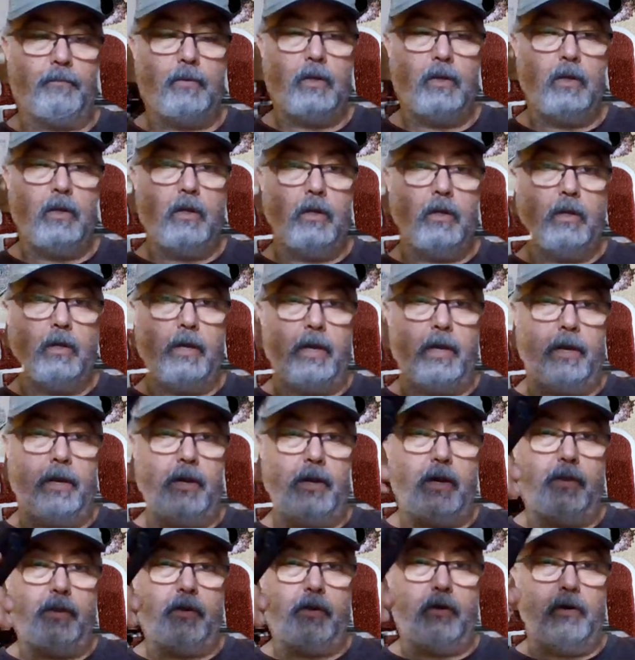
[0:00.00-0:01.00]
another
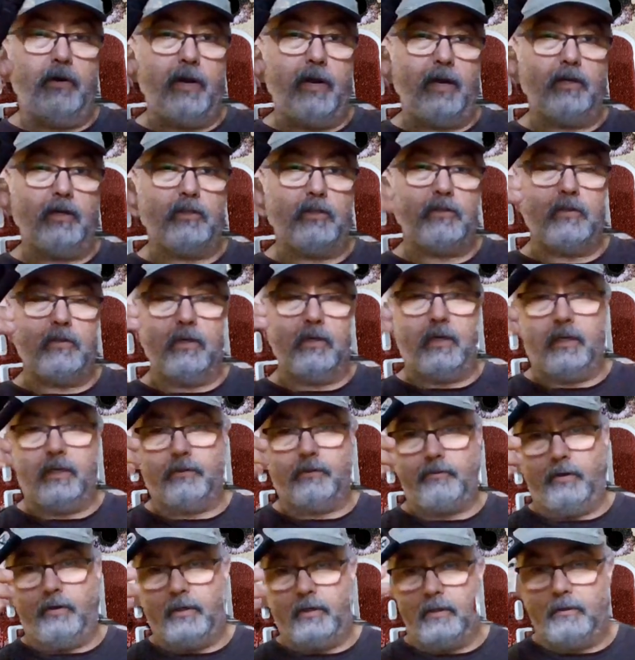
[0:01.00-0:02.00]
nice trigger
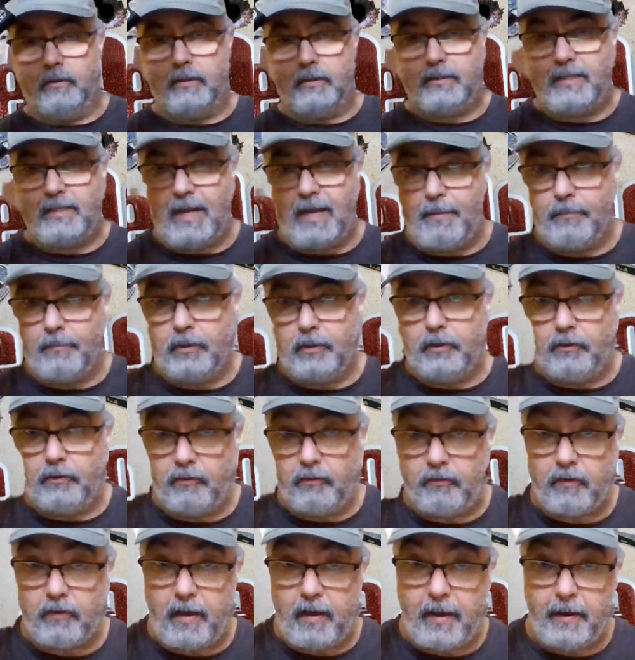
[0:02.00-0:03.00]
assembly
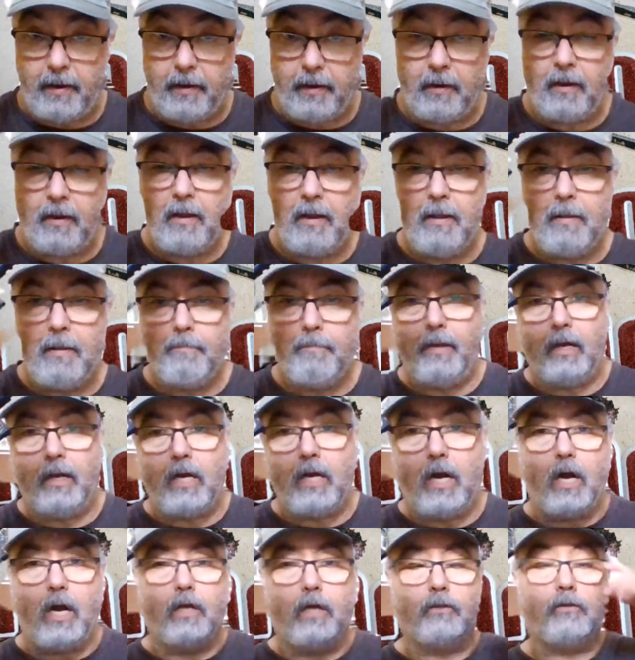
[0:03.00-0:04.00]
design, because
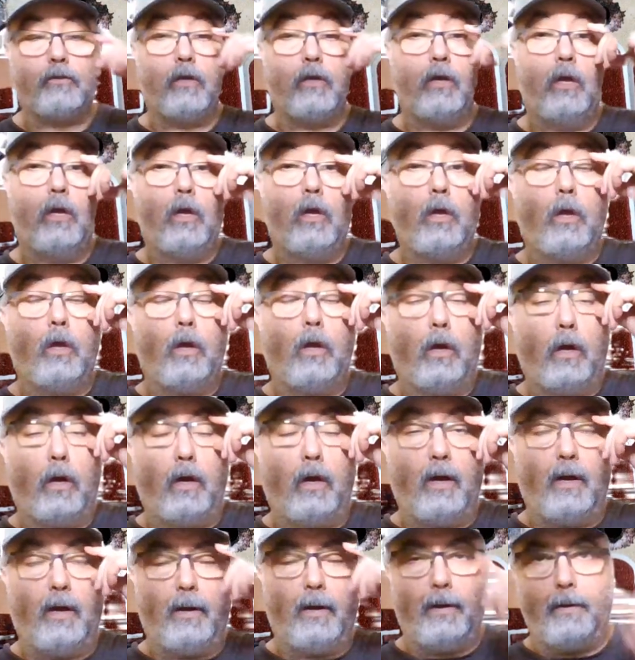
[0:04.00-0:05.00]

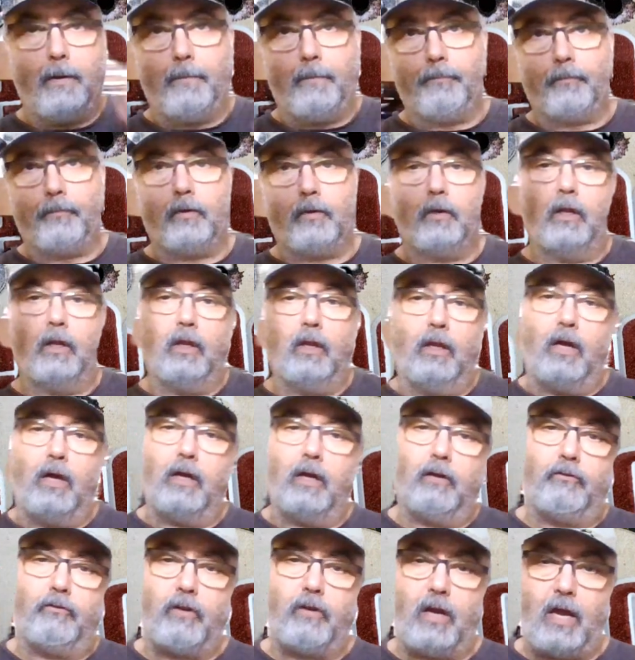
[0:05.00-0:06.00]
a lot of
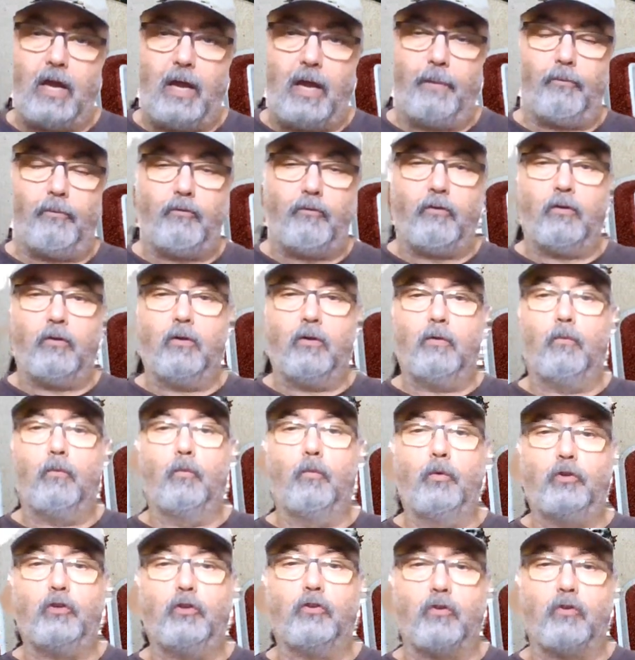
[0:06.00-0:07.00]
times, which is
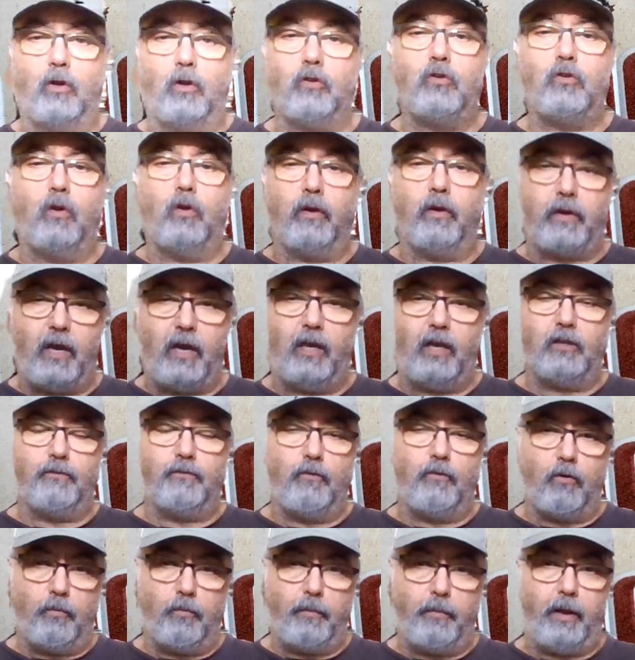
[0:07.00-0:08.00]
also a case for
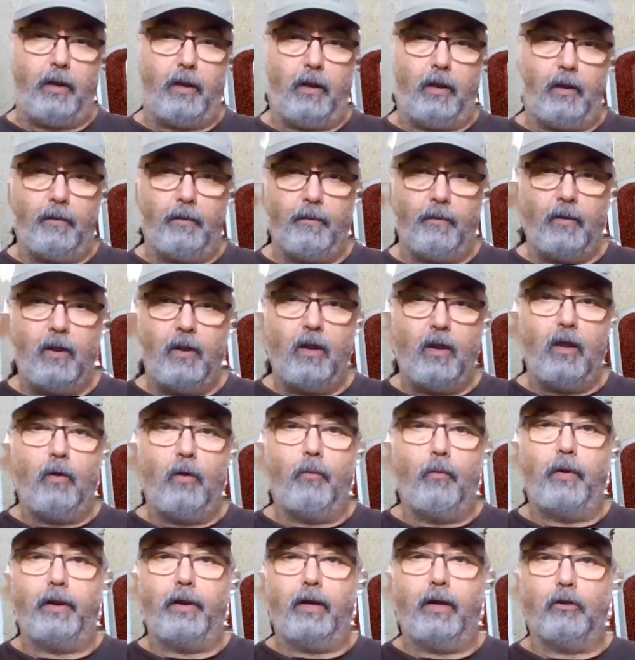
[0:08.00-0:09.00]
me, when I
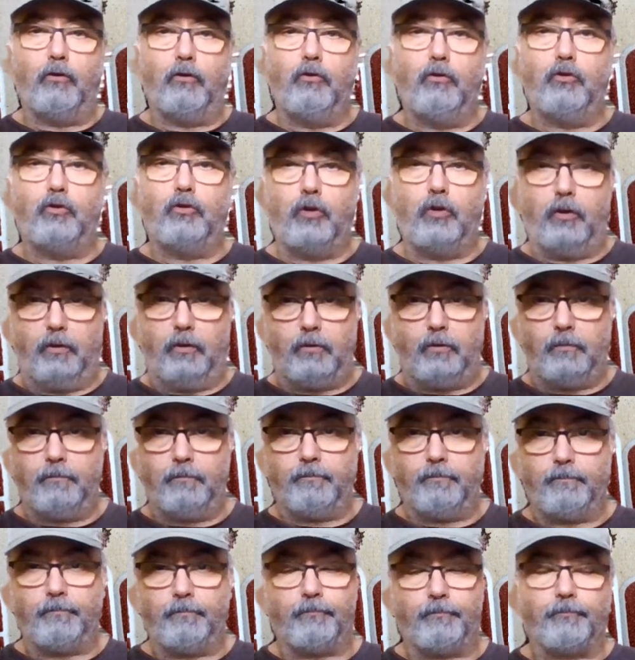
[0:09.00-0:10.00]
do shoot,
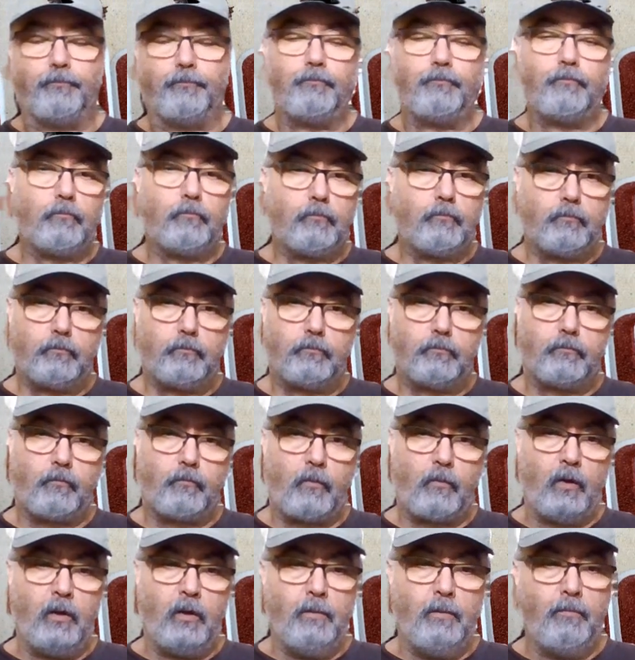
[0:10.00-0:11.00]

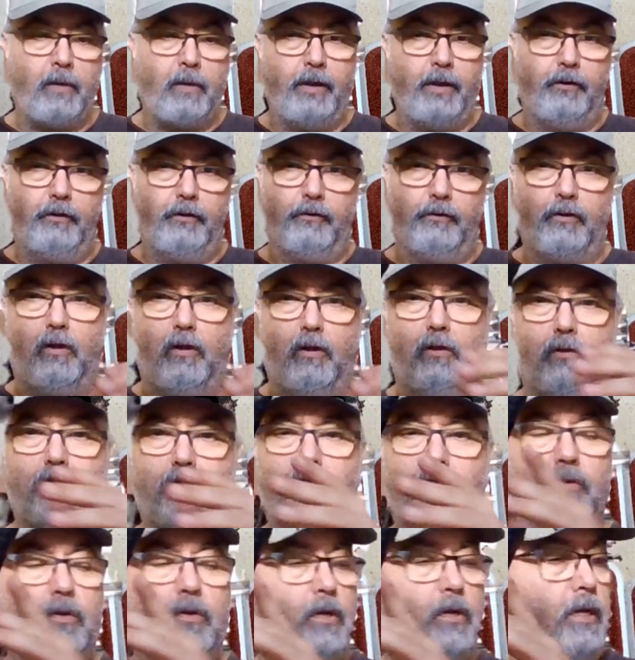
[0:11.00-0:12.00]
my results,
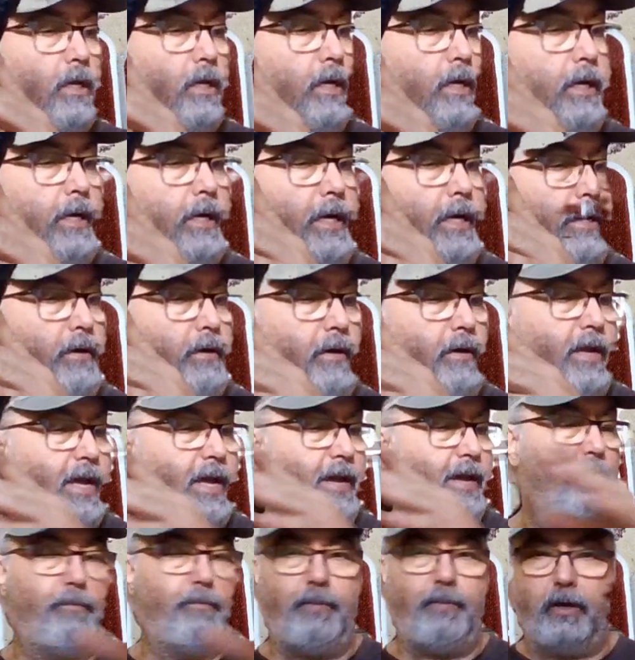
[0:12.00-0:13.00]
I don't have a
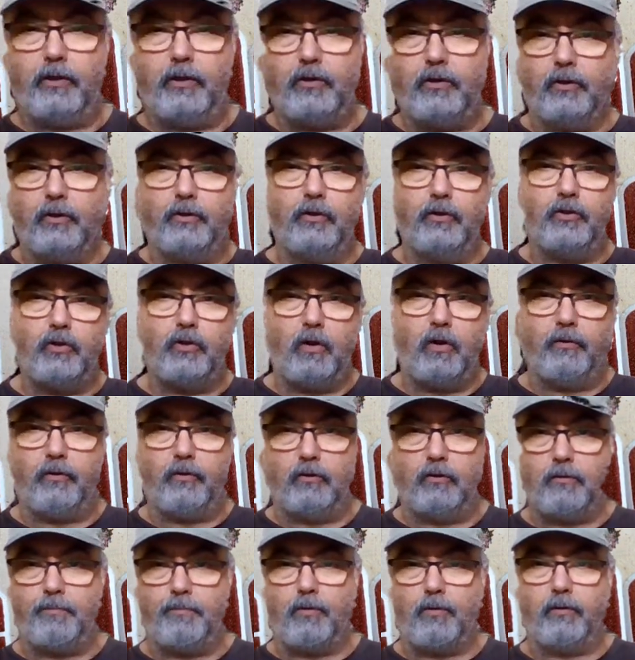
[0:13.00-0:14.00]
picture to show to support
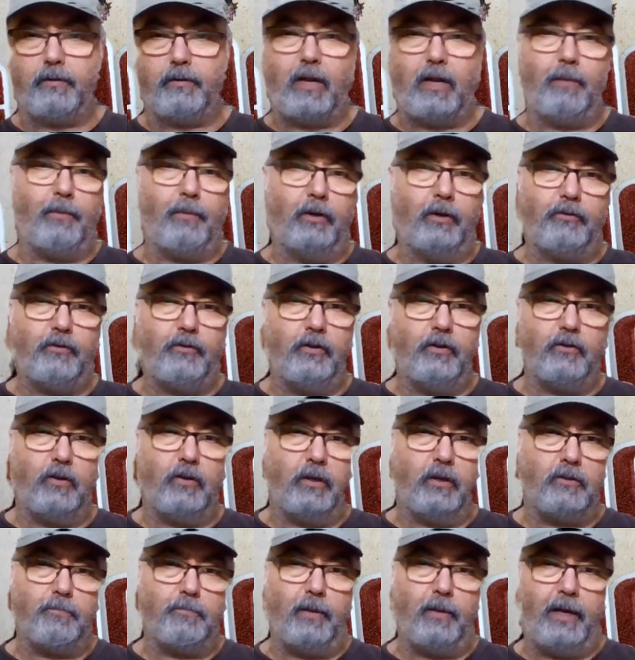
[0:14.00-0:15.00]
that, but it's easy to
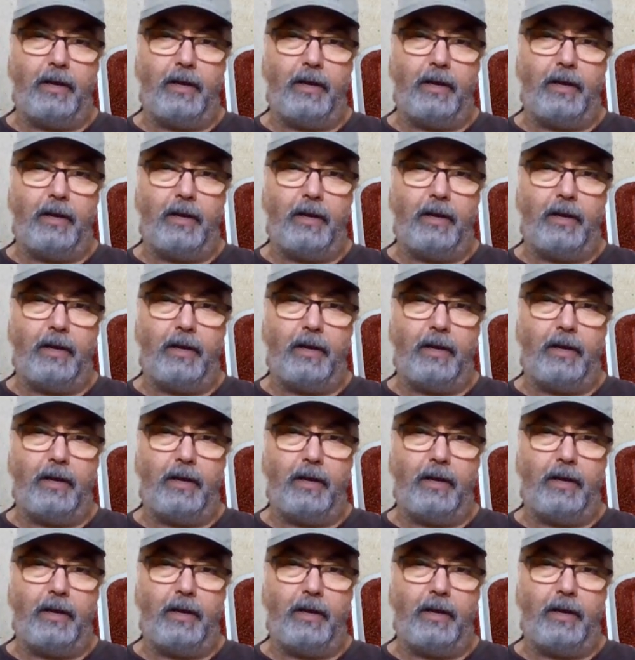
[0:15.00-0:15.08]
explain.